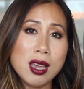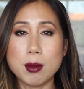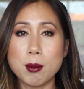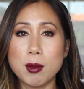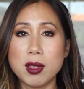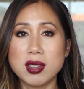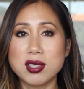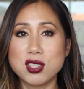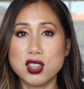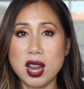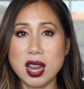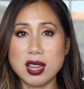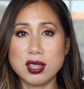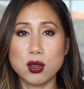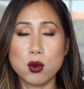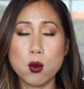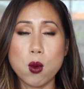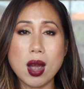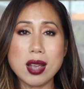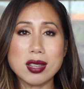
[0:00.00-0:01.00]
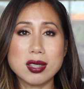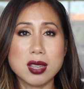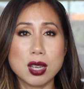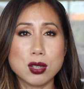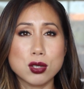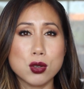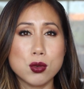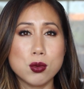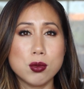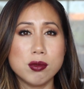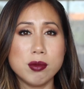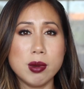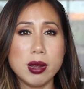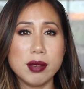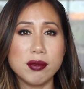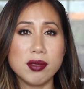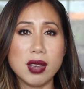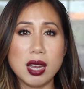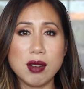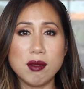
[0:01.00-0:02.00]
Some of the shades are quite subtle
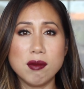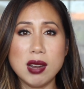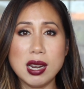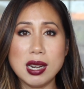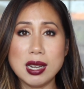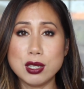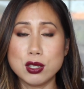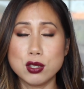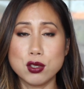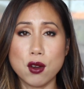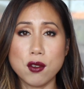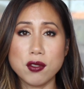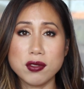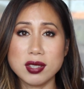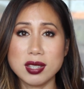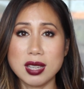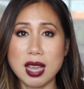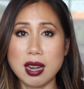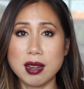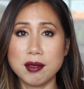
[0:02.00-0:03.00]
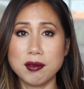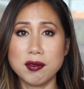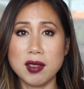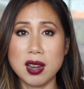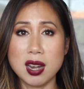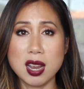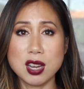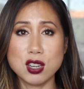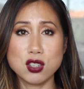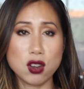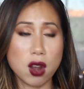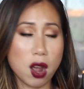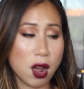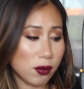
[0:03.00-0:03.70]
with a really soft satin finish.